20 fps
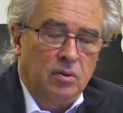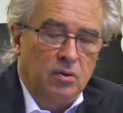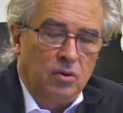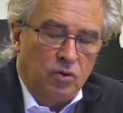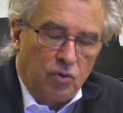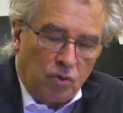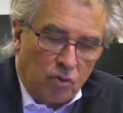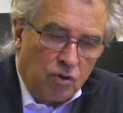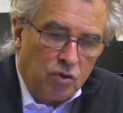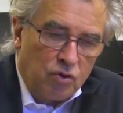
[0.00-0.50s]

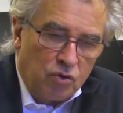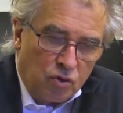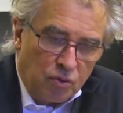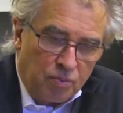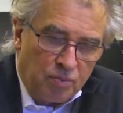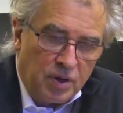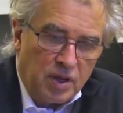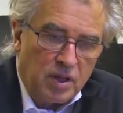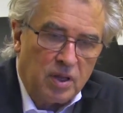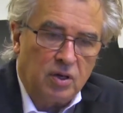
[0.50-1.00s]
not only
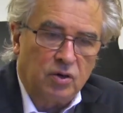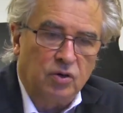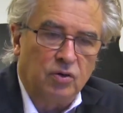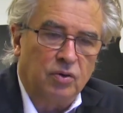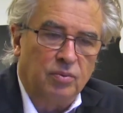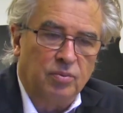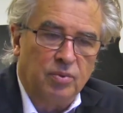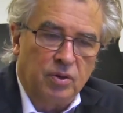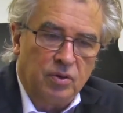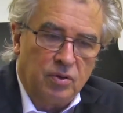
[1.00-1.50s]
European, I
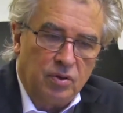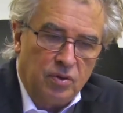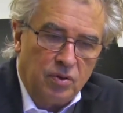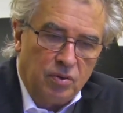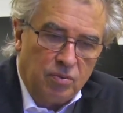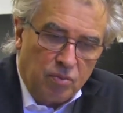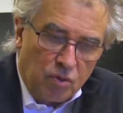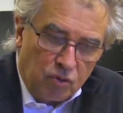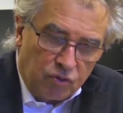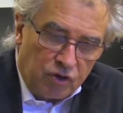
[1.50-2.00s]
should, but
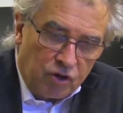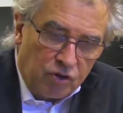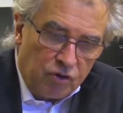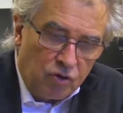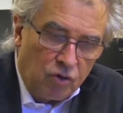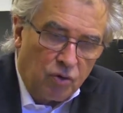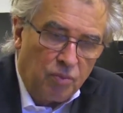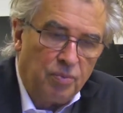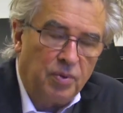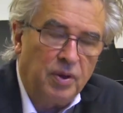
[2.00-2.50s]
mostly
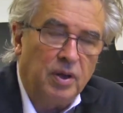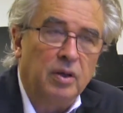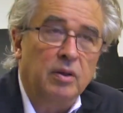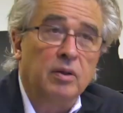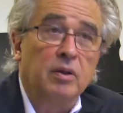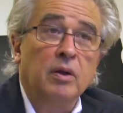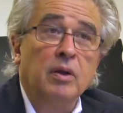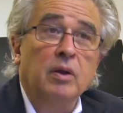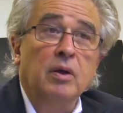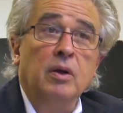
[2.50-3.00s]

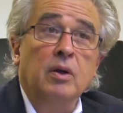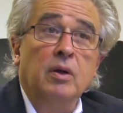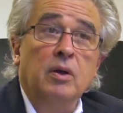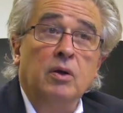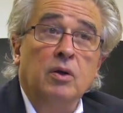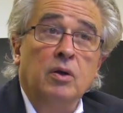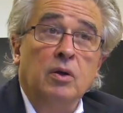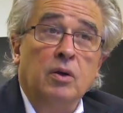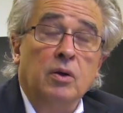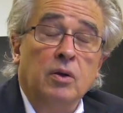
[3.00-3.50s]
European.
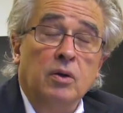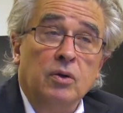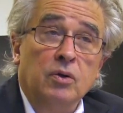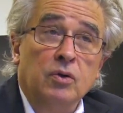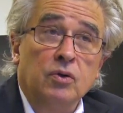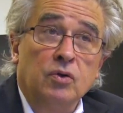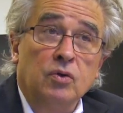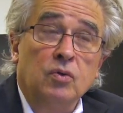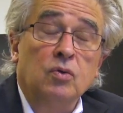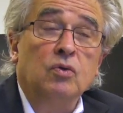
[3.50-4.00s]

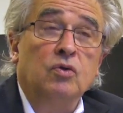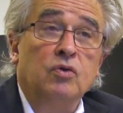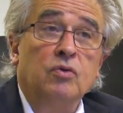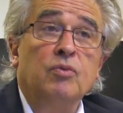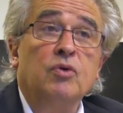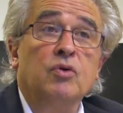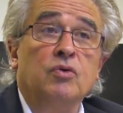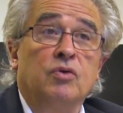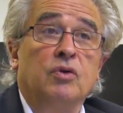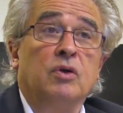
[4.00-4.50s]
Schools of
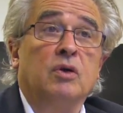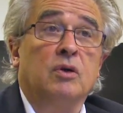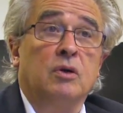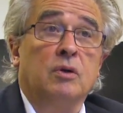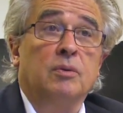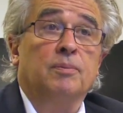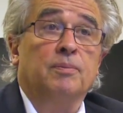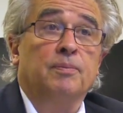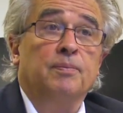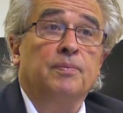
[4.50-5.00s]
music,